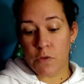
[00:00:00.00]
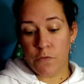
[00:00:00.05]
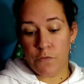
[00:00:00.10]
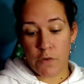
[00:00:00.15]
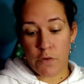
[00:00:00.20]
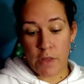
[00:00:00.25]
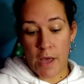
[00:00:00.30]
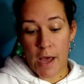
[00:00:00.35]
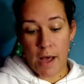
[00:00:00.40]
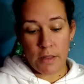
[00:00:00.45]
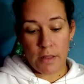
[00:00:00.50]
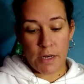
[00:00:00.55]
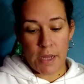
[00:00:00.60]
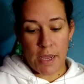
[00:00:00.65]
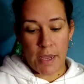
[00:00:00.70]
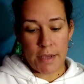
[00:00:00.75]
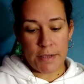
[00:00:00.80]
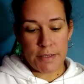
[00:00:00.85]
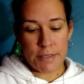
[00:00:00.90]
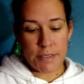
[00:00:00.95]
for the
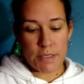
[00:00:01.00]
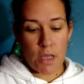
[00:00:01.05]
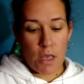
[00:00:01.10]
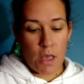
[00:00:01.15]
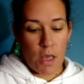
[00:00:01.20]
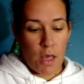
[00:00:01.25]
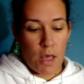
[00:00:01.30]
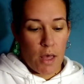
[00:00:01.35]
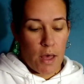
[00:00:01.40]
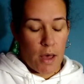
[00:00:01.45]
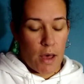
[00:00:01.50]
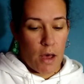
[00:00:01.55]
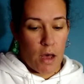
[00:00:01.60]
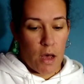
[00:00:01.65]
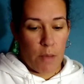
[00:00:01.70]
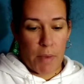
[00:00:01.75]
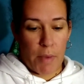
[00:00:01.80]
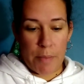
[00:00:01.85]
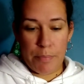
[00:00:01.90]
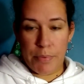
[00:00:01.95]
holidays.
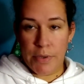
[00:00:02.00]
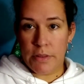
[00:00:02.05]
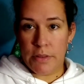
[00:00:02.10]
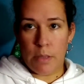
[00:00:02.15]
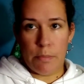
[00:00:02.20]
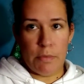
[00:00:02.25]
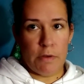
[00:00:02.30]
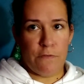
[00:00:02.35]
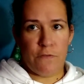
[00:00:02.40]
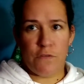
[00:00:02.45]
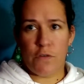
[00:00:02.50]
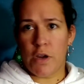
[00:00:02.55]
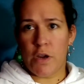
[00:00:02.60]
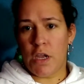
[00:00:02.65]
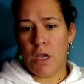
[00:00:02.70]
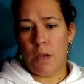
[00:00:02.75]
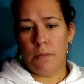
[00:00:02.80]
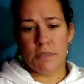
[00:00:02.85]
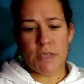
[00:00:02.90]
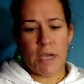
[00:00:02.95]
Um, I put them in
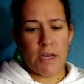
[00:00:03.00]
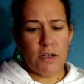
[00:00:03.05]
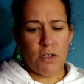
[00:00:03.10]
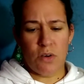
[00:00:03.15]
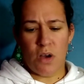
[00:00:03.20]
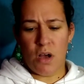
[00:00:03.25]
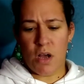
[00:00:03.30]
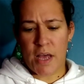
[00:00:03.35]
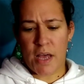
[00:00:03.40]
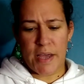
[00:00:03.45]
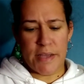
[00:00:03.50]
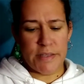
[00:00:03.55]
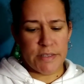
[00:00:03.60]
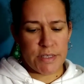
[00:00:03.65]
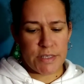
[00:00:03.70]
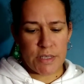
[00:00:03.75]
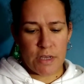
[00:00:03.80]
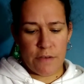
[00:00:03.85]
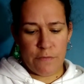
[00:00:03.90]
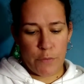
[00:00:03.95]
frames. I do all kinds
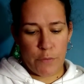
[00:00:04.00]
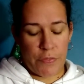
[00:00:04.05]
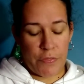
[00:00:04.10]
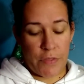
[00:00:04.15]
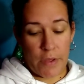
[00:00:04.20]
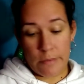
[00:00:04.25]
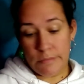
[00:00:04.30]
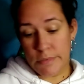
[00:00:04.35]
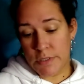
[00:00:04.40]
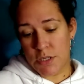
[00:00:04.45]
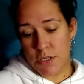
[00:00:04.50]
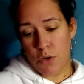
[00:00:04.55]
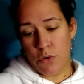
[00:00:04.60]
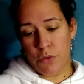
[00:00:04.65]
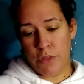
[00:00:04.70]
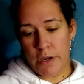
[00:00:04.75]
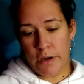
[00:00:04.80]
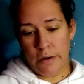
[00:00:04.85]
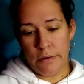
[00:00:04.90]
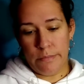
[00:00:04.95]
of stuff with them,
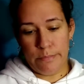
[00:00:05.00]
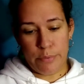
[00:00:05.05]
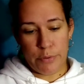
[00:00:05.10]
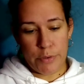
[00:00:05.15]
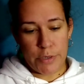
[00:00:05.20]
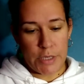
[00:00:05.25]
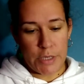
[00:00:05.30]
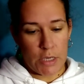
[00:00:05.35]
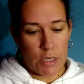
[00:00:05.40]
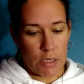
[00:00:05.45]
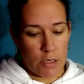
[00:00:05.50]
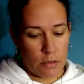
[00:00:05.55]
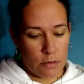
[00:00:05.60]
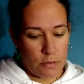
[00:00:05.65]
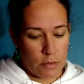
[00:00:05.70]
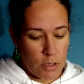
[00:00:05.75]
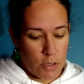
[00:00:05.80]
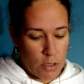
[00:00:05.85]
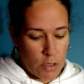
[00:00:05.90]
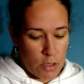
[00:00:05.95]
so they're pretty
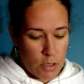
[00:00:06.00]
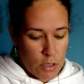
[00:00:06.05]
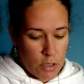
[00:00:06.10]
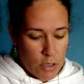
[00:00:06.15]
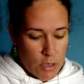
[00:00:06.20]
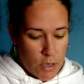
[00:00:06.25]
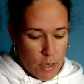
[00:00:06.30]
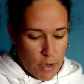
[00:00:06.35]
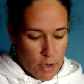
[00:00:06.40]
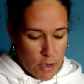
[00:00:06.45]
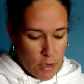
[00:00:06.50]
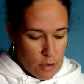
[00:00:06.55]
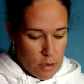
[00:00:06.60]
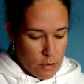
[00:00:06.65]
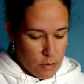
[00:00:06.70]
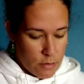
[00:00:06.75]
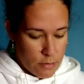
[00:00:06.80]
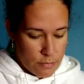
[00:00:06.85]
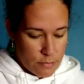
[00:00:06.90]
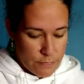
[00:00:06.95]

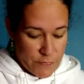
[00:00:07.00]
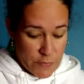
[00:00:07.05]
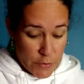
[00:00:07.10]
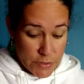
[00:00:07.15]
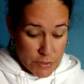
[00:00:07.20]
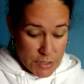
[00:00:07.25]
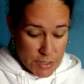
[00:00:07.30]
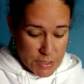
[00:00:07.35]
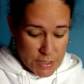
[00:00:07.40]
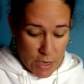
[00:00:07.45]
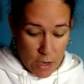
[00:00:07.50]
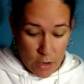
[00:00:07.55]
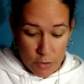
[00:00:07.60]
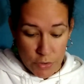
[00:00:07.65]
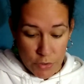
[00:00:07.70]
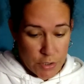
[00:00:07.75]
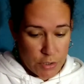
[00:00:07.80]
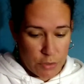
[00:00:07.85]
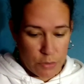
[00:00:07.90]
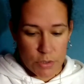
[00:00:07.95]
uh, versatile.
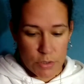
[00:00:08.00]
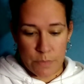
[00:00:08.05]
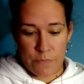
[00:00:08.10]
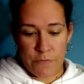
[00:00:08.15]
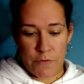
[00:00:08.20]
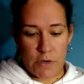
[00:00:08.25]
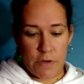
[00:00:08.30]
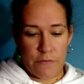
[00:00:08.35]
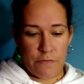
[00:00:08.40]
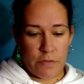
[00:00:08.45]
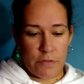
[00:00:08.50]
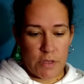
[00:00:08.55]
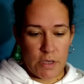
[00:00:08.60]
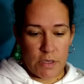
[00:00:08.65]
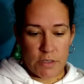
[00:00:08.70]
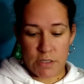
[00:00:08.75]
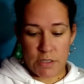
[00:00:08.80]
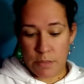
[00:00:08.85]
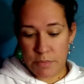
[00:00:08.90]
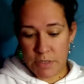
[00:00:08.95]
You can use them for different
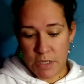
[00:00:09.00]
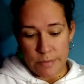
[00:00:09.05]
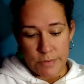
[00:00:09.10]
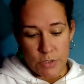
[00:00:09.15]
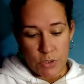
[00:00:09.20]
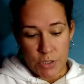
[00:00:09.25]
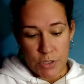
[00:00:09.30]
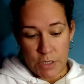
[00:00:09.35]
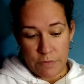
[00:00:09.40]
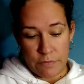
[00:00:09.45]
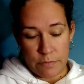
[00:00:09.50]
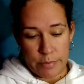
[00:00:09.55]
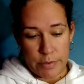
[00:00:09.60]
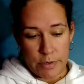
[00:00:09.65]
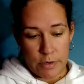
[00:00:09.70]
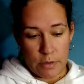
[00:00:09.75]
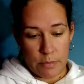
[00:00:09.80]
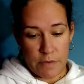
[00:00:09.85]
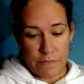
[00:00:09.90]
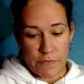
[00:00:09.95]
things. Sometimes you can even
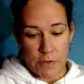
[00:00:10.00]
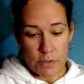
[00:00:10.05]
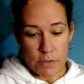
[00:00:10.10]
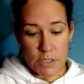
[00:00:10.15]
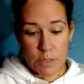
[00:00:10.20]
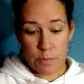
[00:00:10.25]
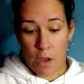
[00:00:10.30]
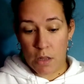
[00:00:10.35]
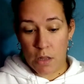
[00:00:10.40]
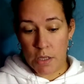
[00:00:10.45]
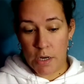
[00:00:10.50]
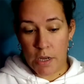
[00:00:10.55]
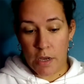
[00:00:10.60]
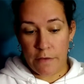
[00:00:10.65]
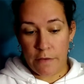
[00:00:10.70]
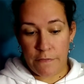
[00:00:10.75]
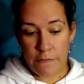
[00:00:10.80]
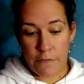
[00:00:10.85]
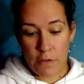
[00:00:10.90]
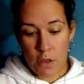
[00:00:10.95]
put them if they're small
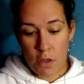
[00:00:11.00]
enough,